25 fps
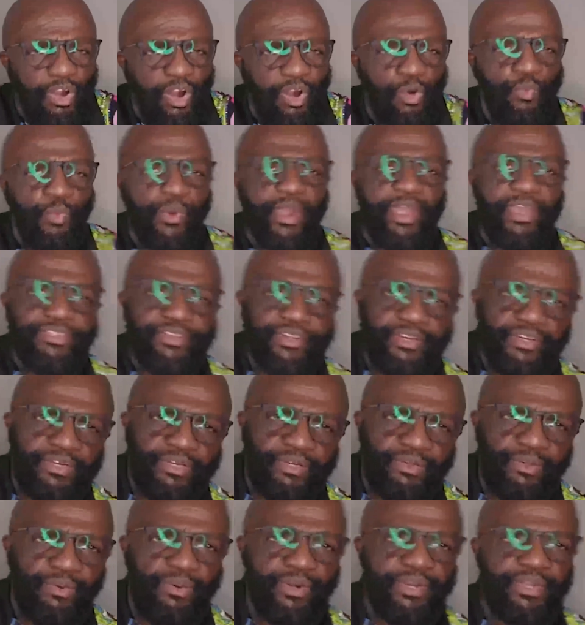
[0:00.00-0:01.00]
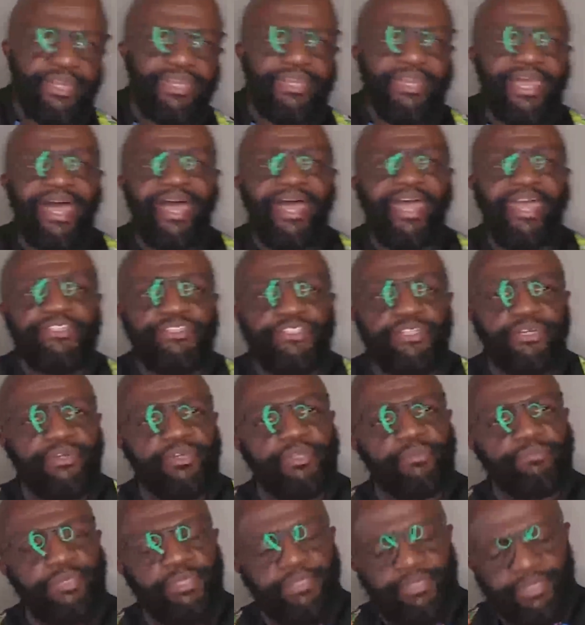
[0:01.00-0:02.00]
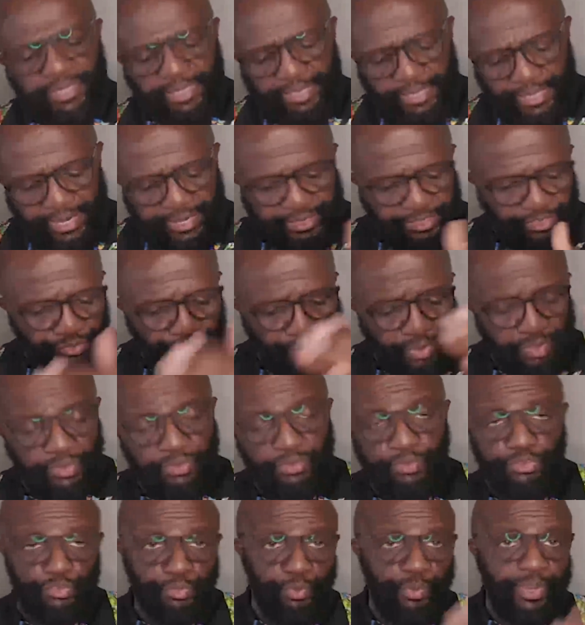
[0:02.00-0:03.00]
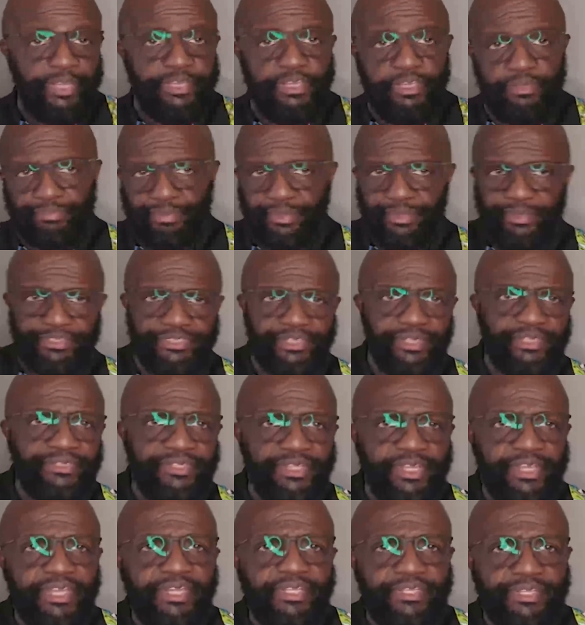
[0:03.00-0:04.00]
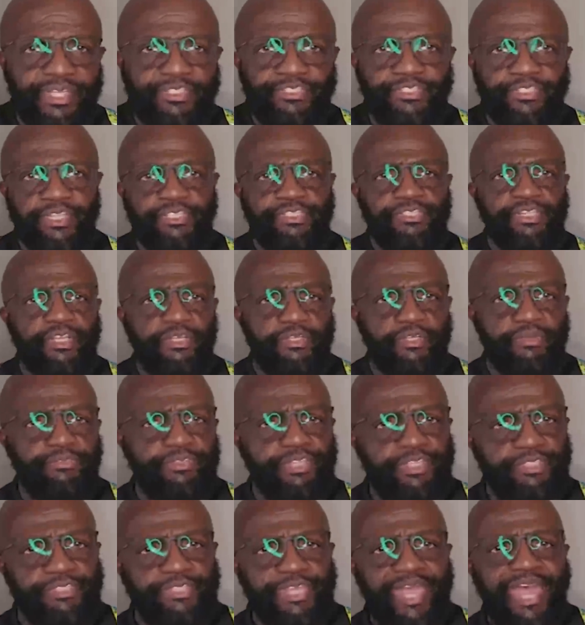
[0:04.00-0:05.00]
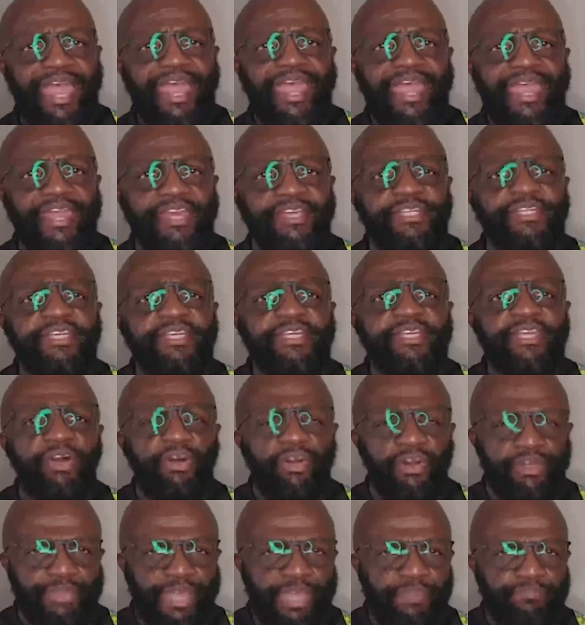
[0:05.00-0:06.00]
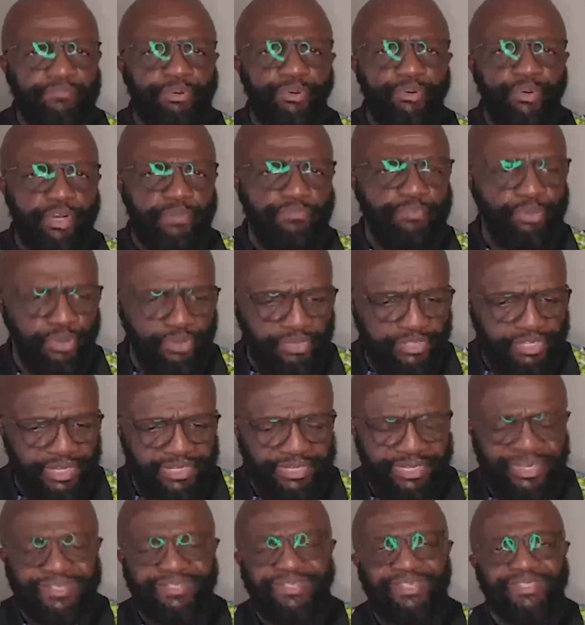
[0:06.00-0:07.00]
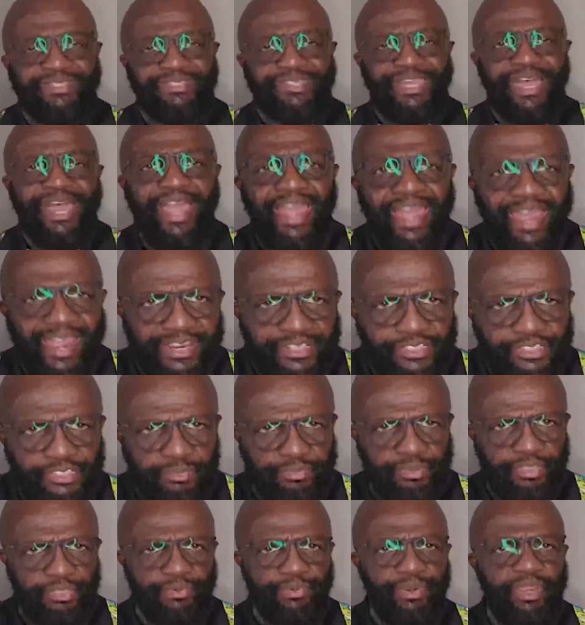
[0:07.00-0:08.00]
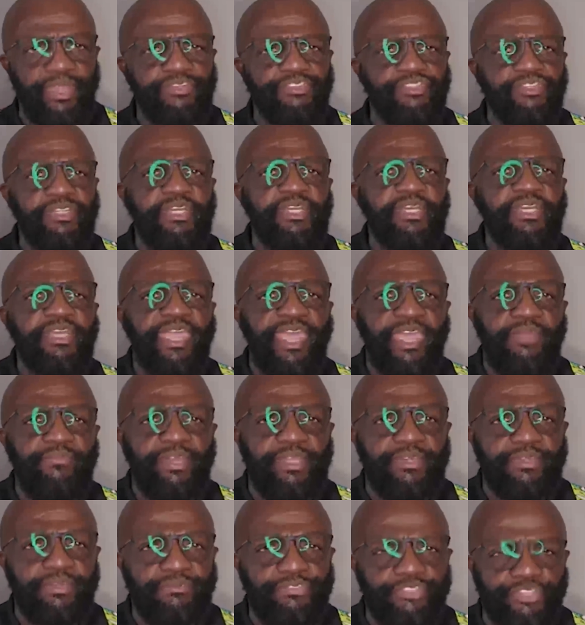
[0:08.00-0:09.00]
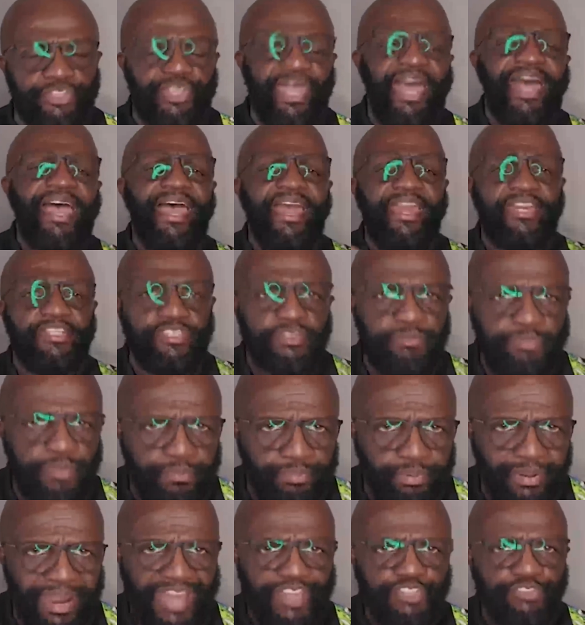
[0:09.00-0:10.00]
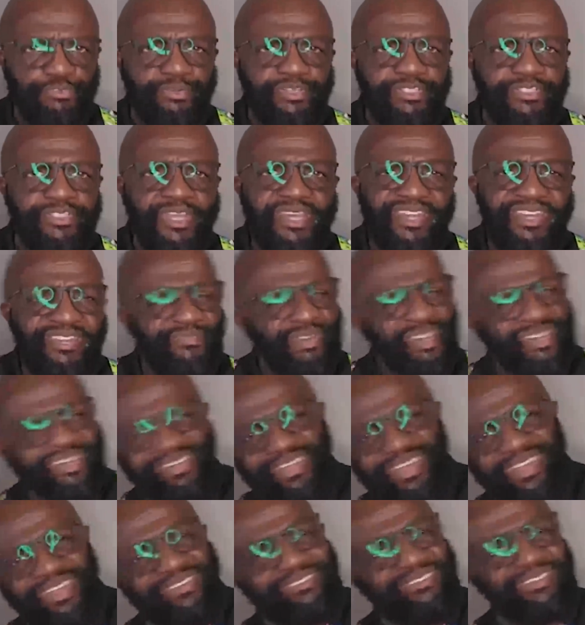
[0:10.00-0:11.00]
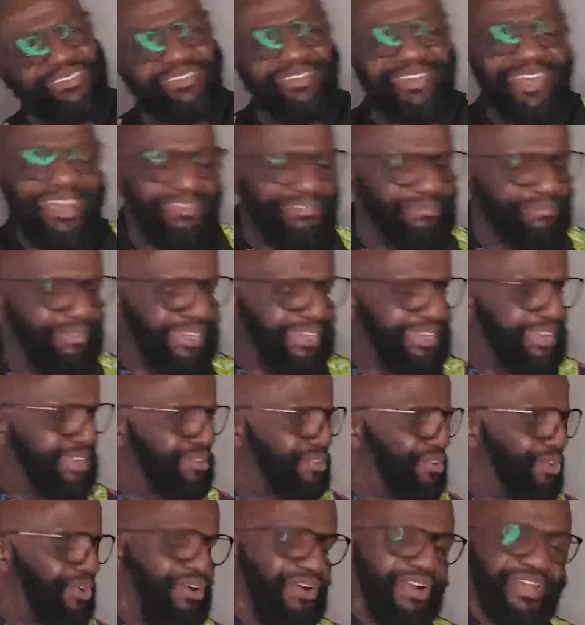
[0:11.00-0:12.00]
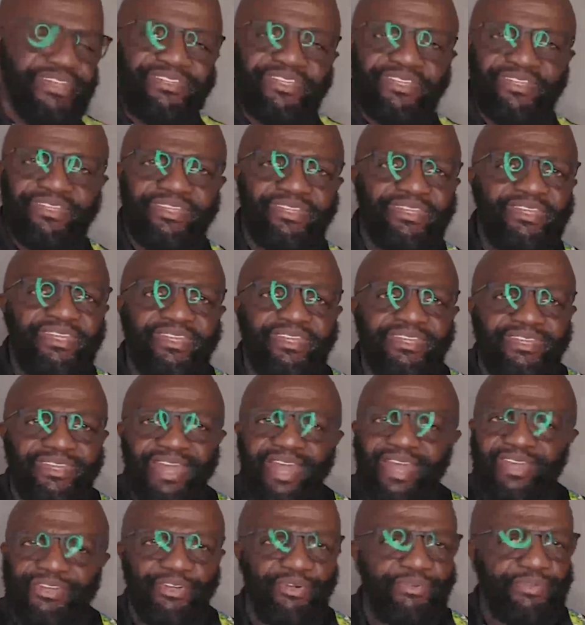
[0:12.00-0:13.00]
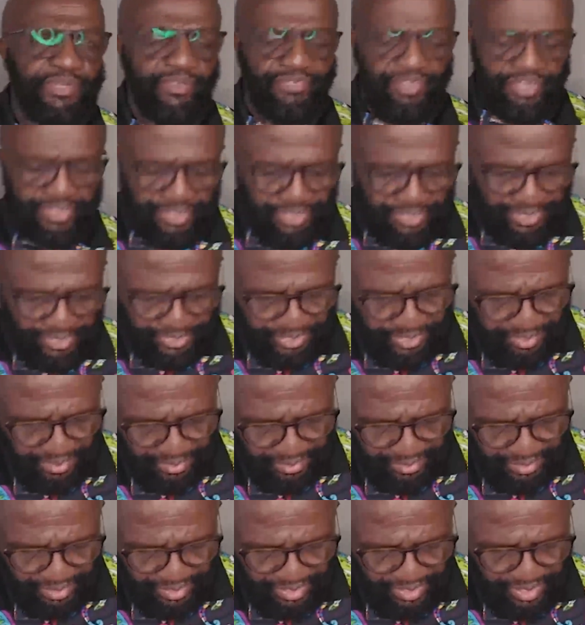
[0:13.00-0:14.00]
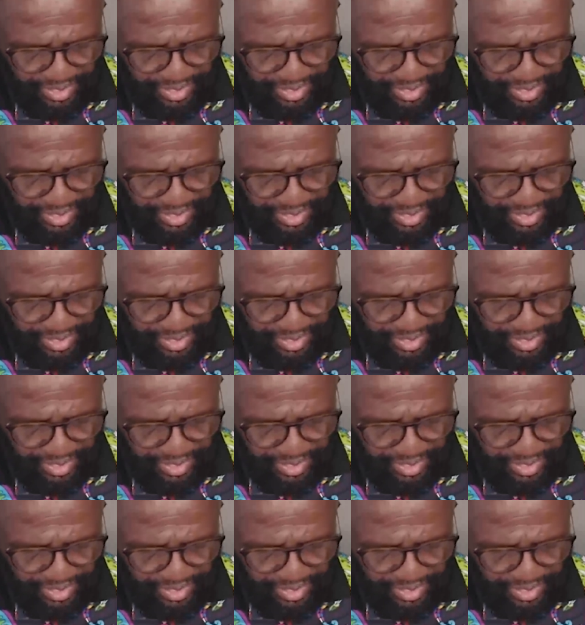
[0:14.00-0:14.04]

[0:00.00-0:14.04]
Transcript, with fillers: or whether, glory to God, you're going to be declared as one of those wicked persons that's just going to desire or that poor person that desires to be rich. Amen. Desires to be prosperous but it ain't, it's like making noise and he, God don't even hear you.